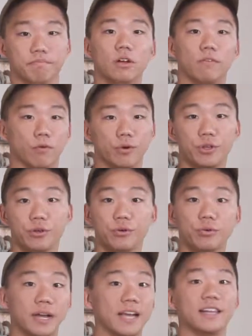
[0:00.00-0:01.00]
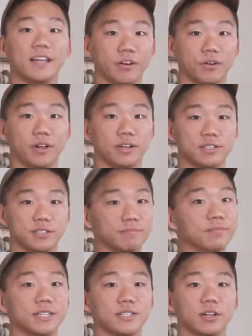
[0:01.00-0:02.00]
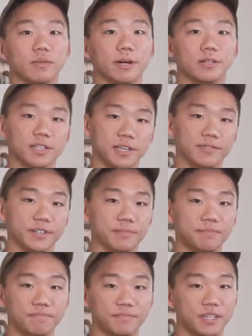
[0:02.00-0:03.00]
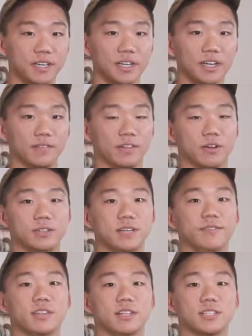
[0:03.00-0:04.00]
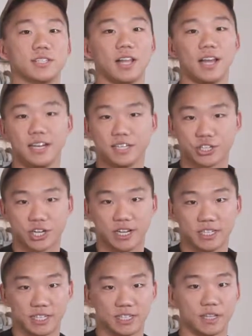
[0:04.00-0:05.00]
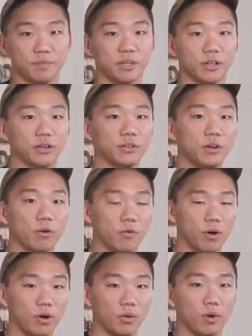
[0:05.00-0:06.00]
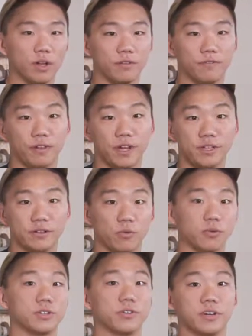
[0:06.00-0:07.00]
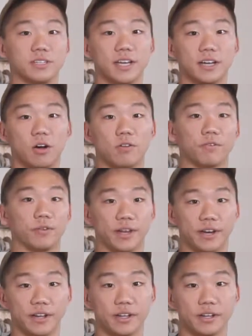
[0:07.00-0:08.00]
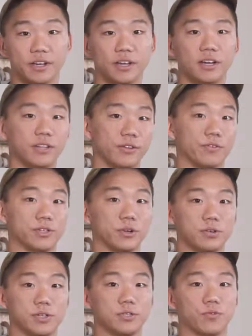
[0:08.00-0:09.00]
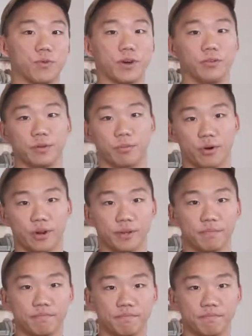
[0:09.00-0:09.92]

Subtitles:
For you and the airlines, it's all about safety. If there is even the slightest chance that something could go wrong while in flight or during takeoff or landing, the result is rarely pretty.